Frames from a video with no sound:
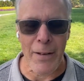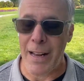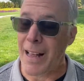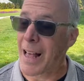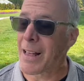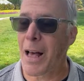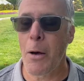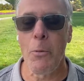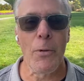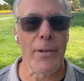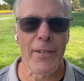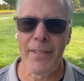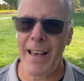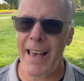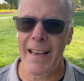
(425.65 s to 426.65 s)
And I, I will
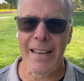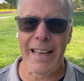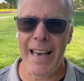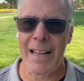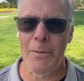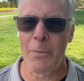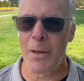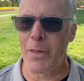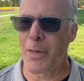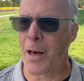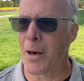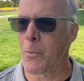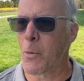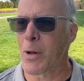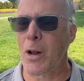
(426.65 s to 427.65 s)
say again, with
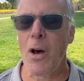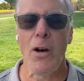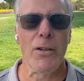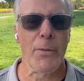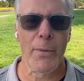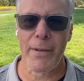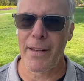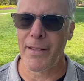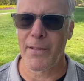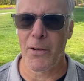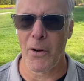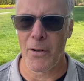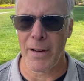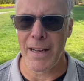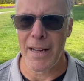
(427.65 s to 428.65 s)
100% uh,
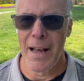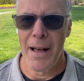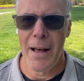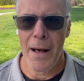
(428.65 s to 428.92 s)
certainty,